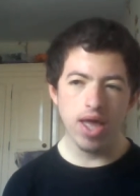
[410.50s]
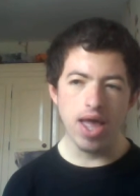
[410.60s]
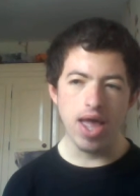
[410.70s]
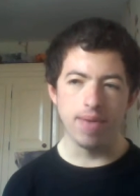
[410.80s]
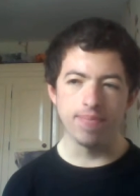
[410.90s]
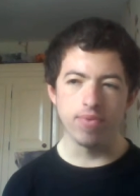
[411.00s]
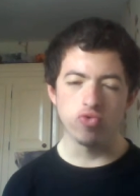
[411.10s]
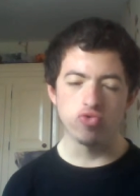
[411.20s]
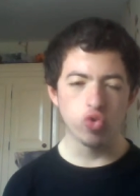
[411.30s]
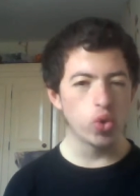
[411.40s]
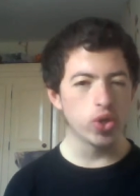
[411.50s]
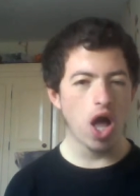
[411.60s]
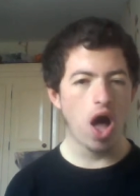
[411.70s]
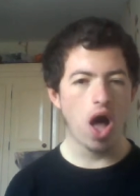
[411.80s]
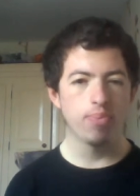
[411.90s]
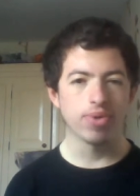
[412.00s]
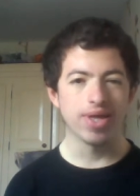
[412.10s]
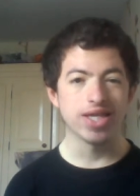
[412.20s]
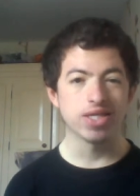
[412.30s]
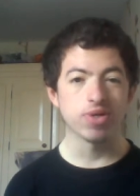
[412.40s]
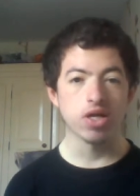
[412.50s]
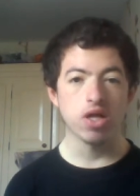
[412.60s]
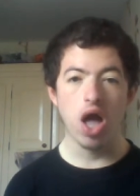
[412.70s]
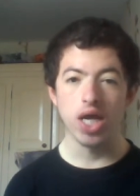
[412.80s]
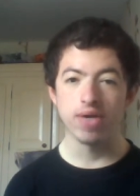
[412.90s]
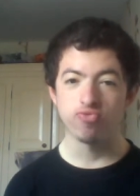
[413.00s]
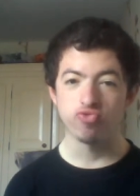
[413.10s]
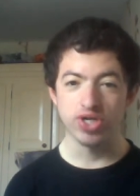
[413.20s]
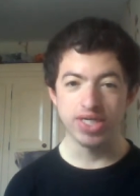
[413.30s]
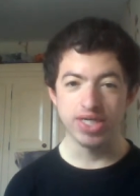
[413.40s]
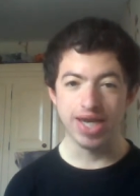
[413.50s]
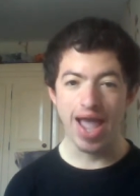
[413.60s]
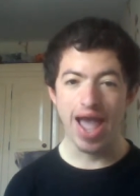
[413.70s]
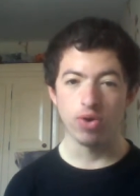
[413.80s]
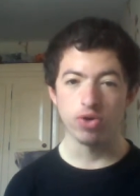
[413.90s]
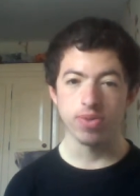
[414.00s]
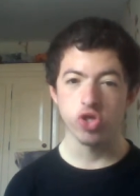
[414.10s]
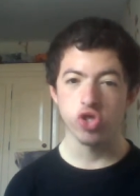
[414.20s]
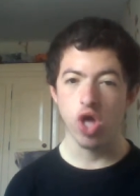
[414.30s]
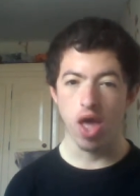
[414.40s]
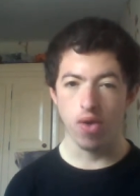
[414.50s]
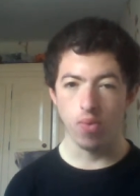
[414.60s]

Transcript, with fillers: um, Roy Harper has been kind of written out of the show.